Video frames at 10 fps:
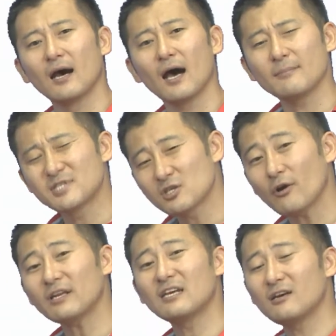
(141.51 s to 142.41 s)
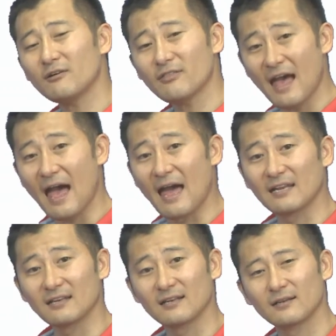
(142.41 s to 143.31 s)
I'm sorry to hear that.
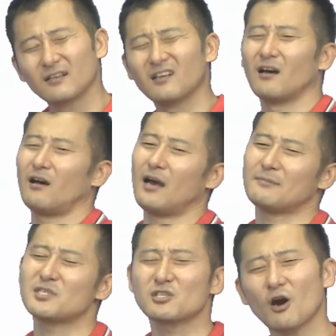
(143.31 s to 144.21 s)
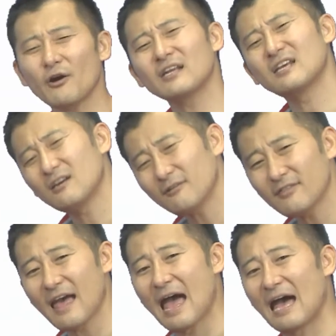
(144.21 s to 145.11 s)
I'm sorry to hear
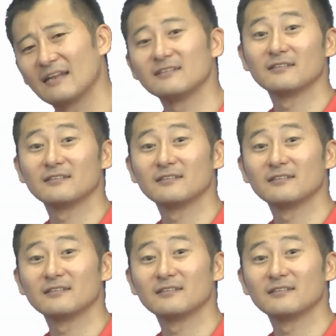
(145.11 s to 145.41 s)
that.